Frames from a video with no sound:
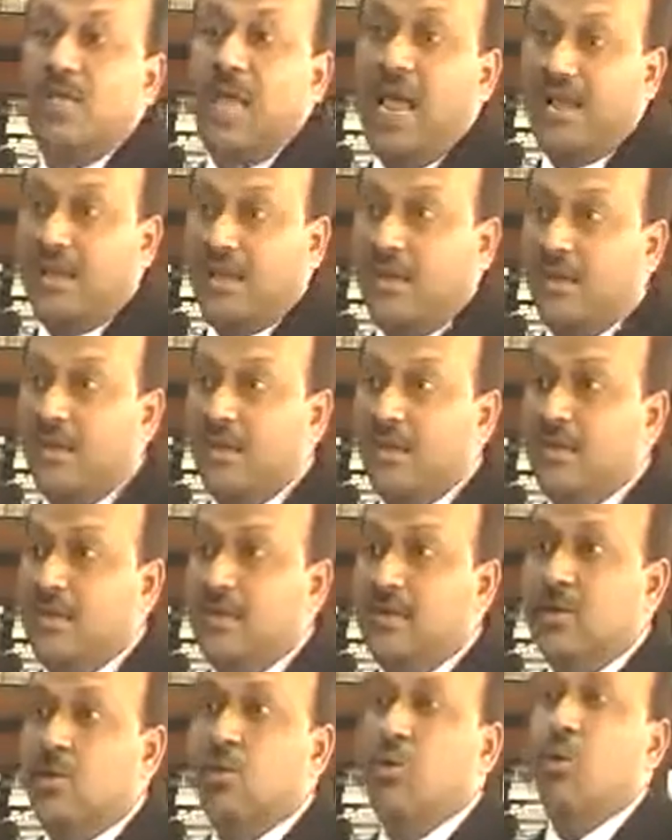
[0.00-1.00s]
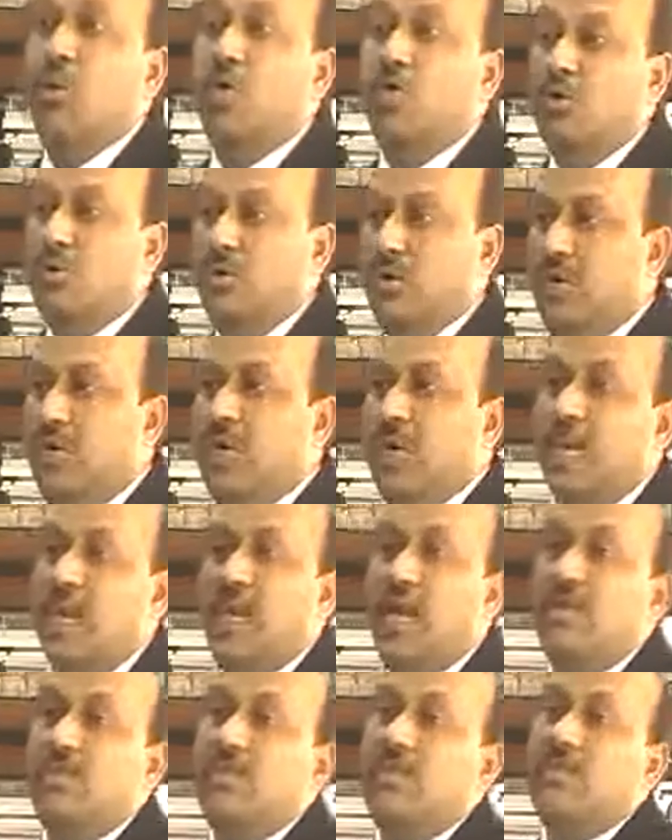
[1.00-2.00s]
that no, it
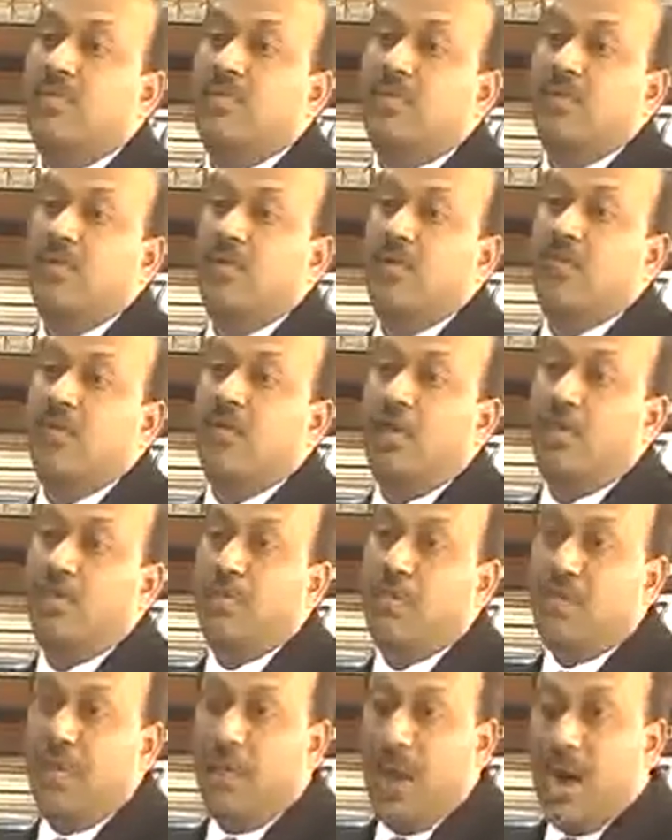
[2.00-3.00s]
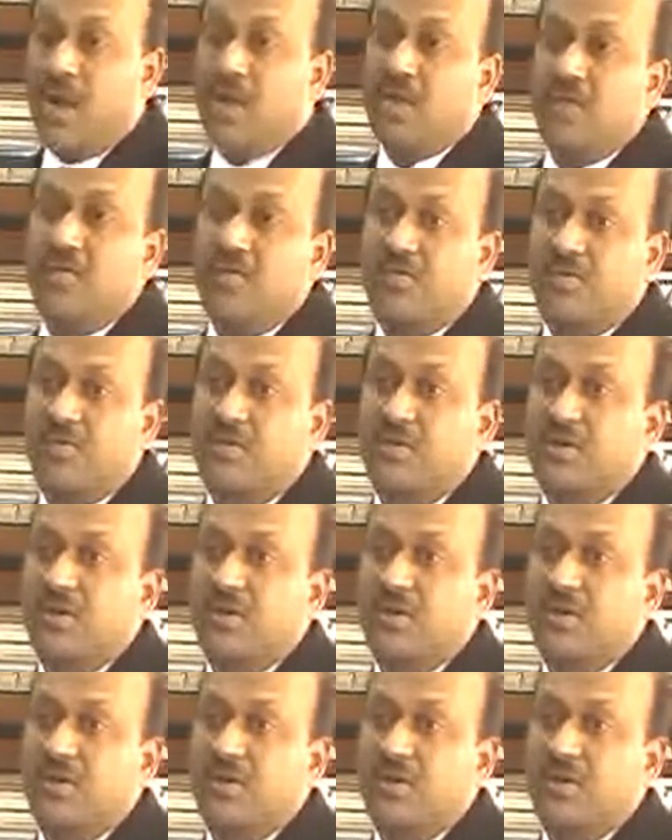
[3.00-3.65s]
cannot be form part of